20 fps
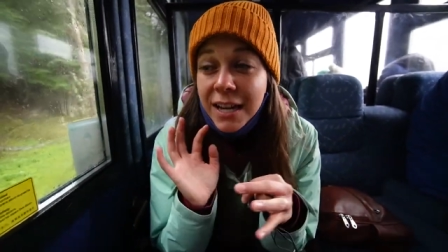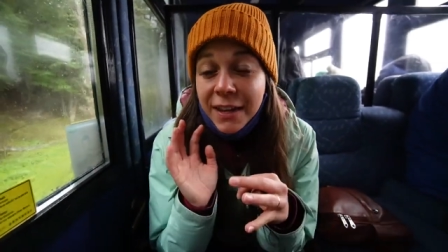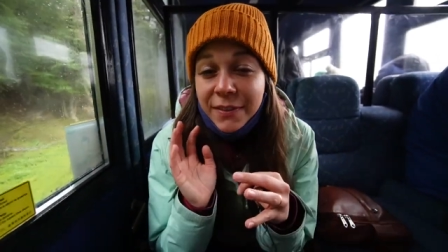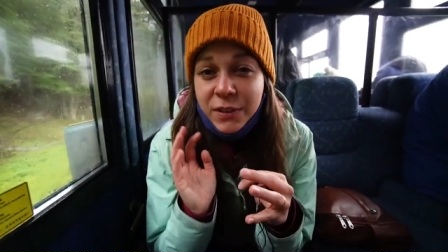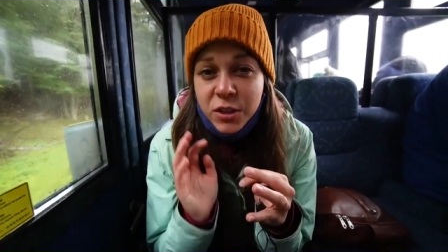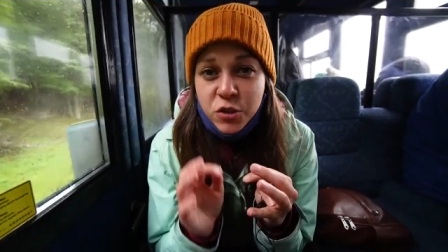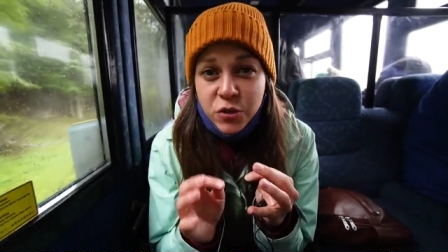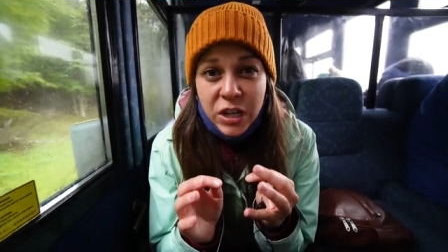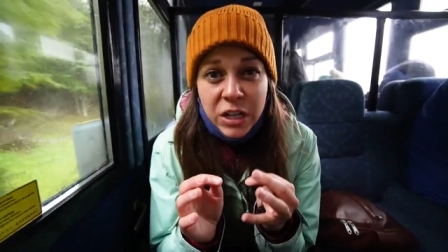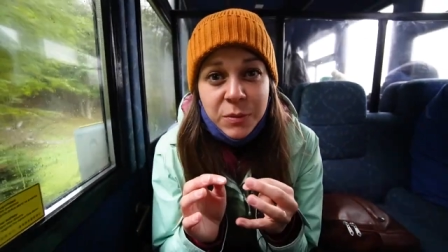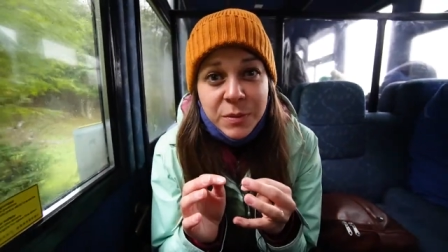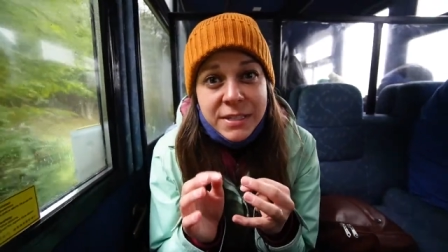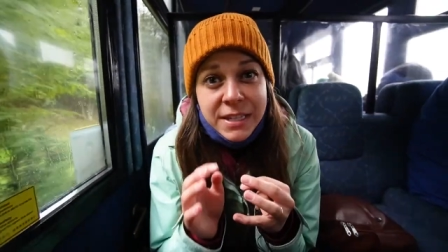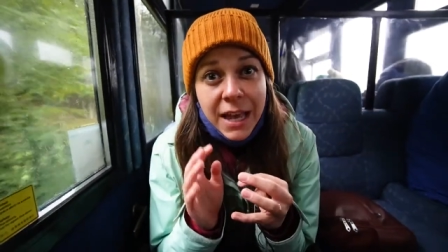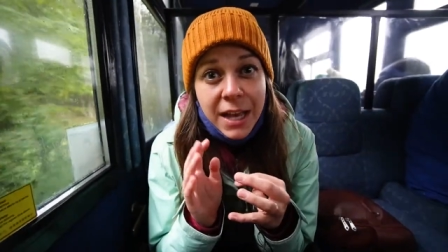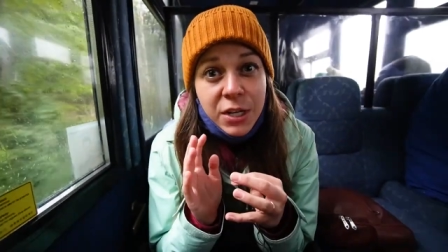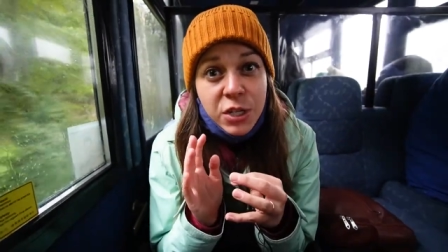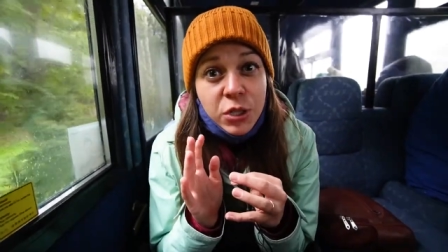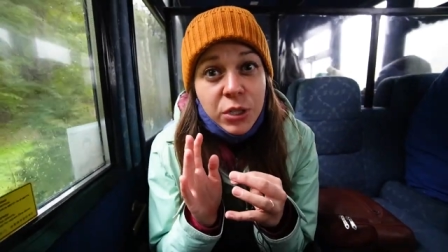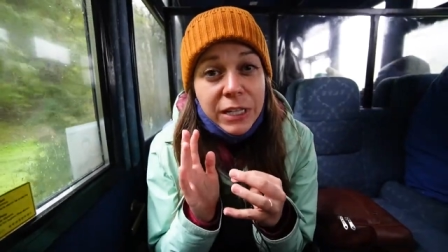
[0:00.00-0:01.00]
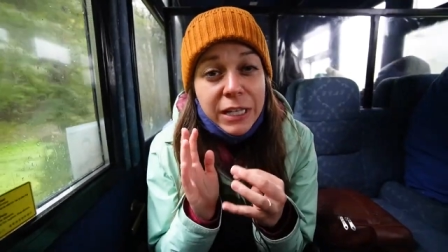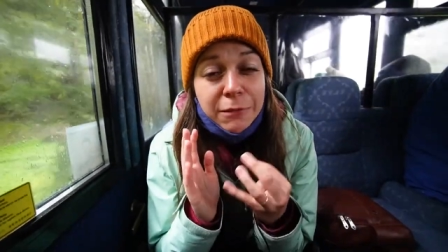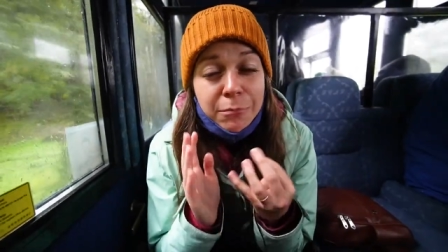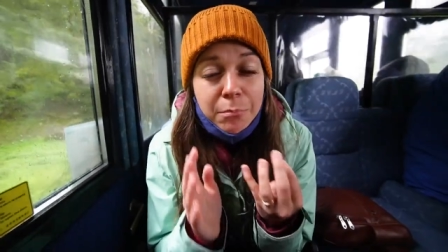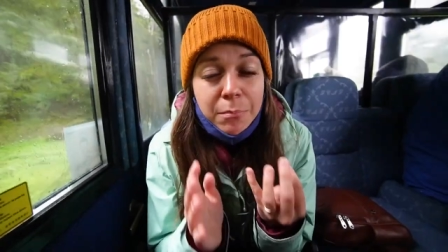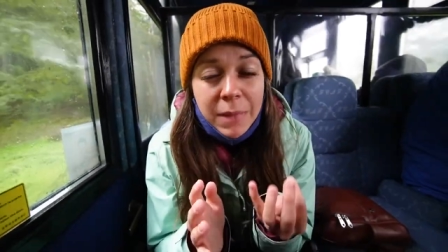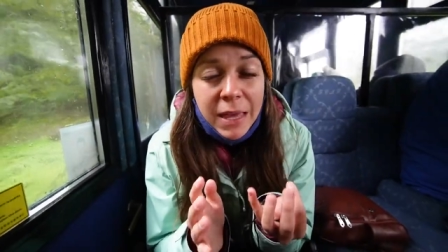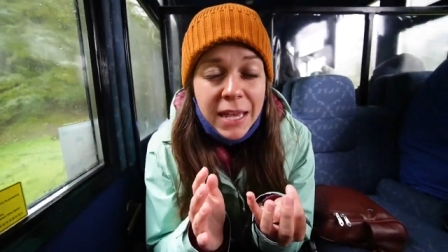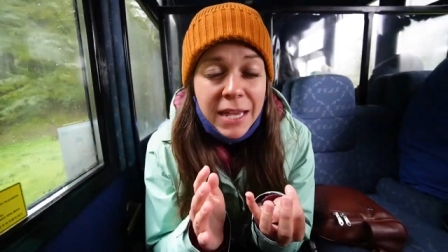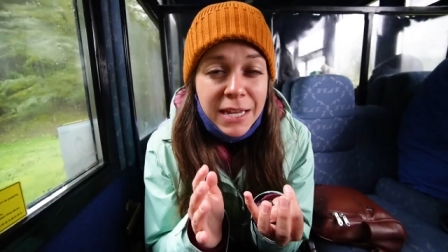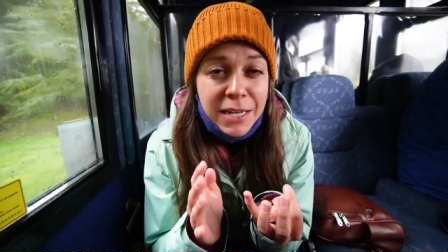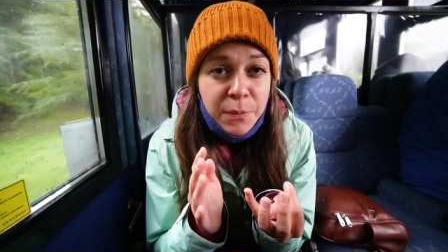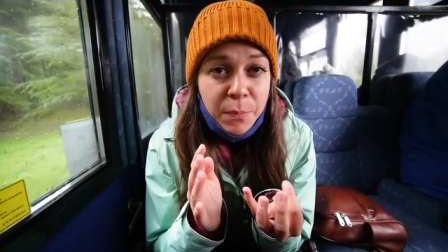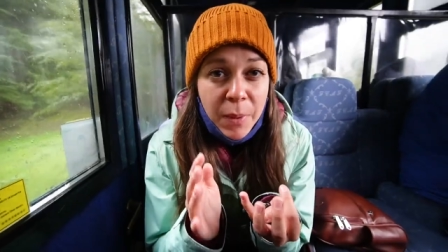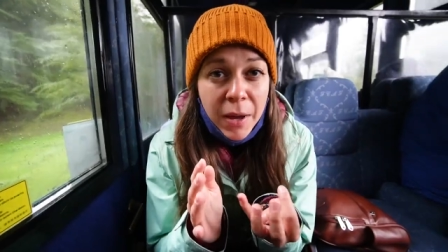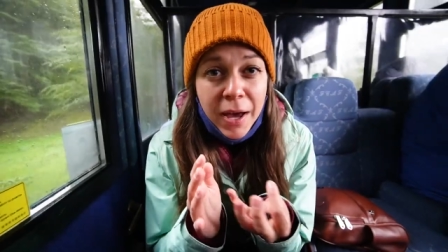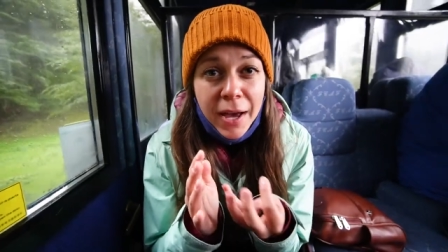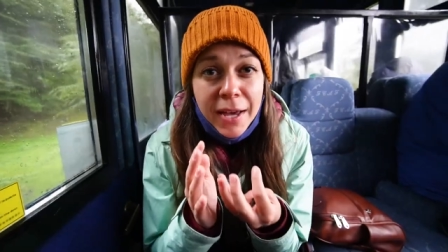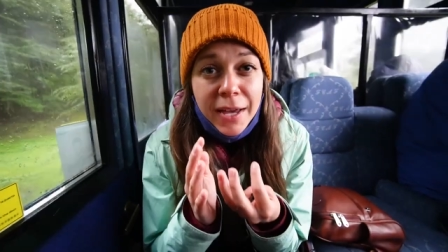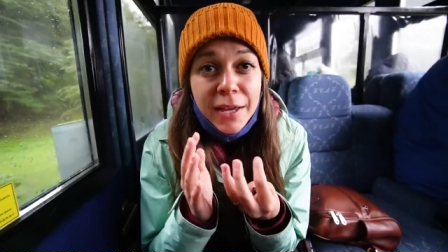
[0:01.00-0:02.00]
and the train was actually made
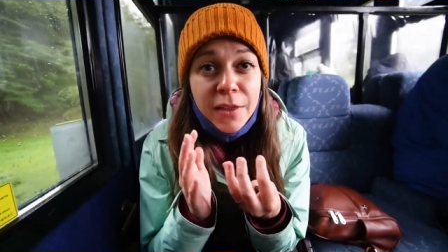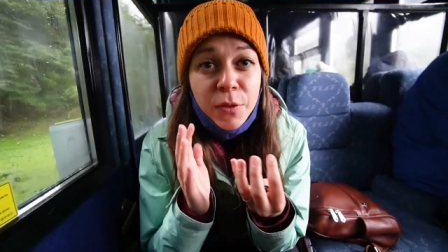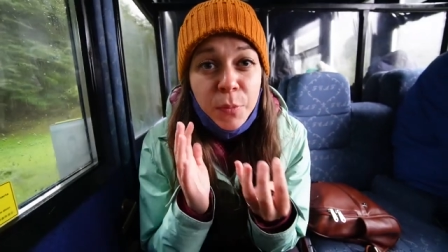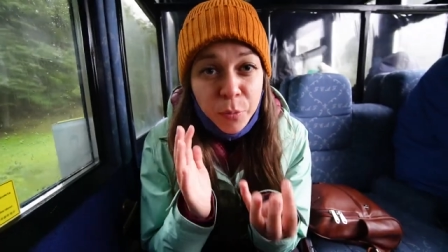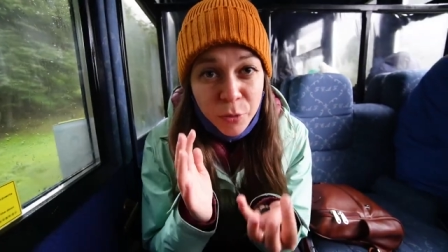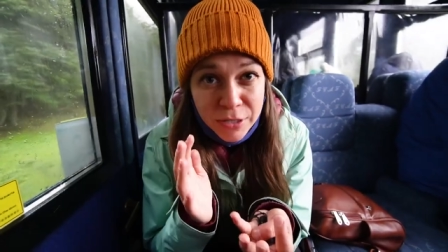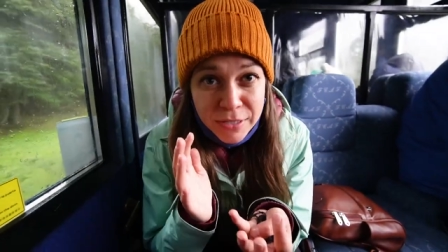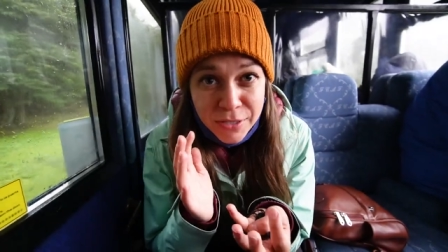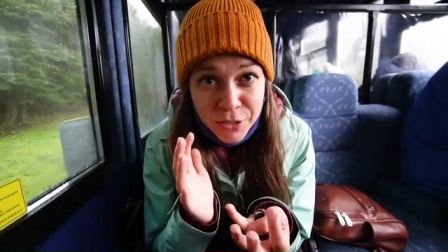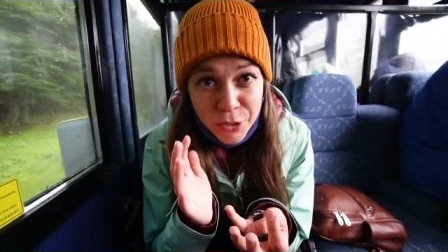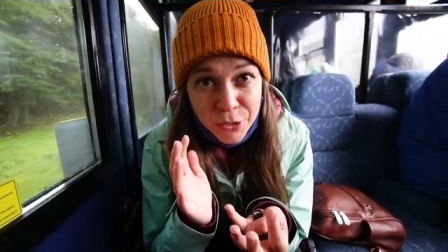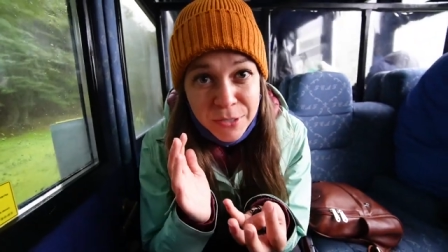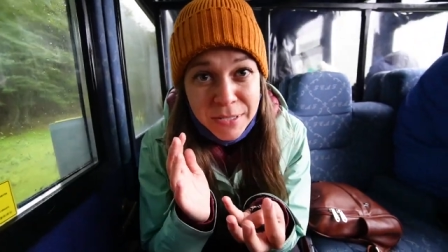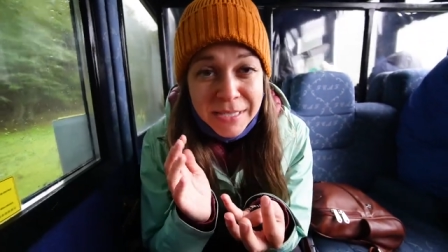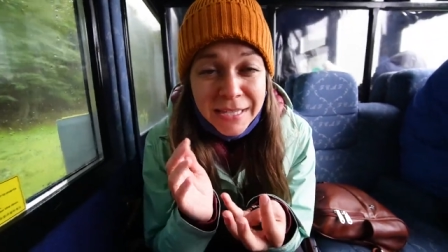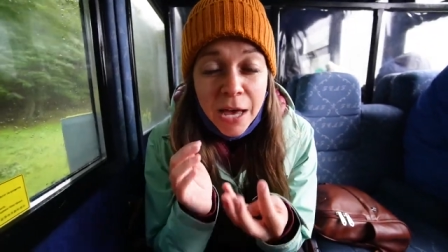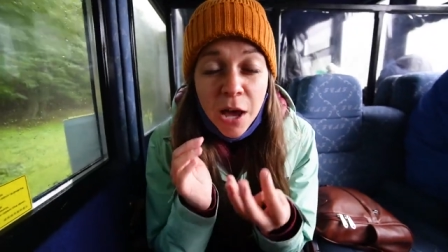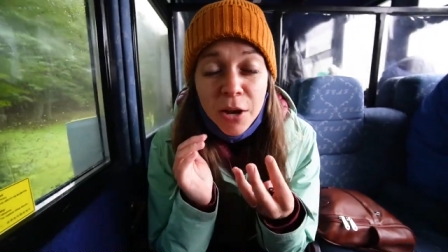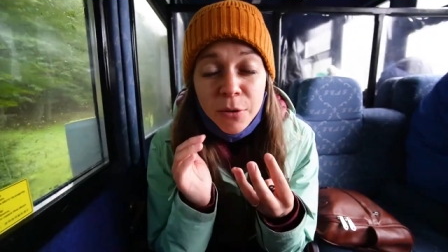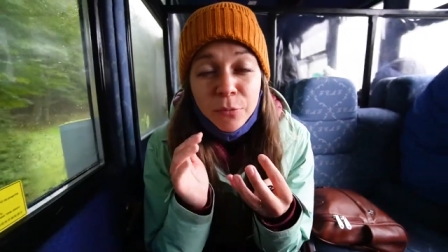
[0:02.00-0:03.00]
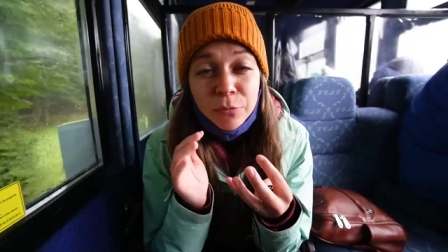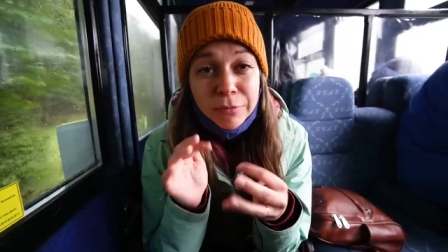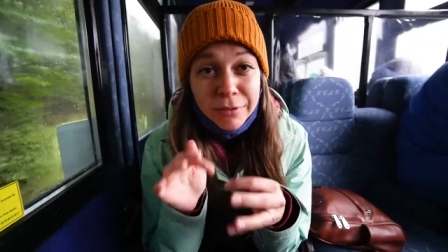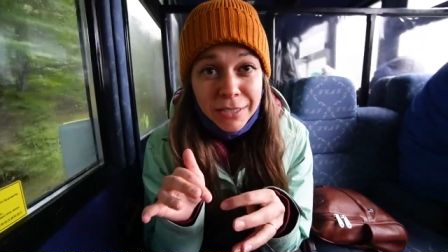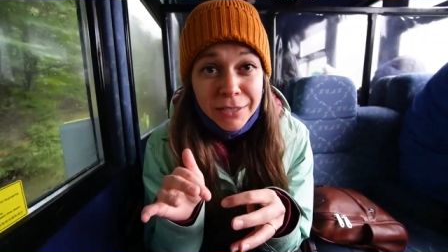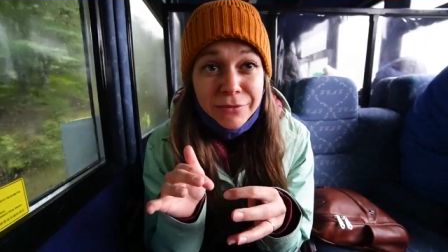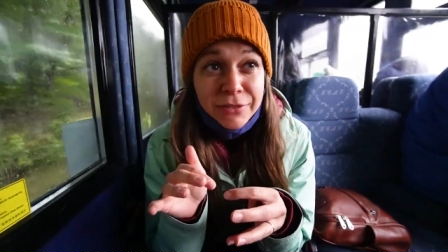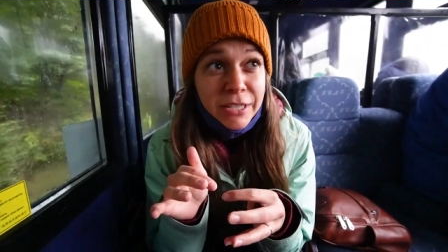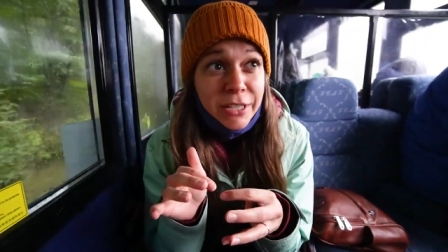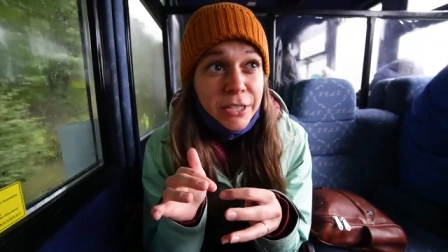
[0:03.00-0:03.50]
by prisoners that lived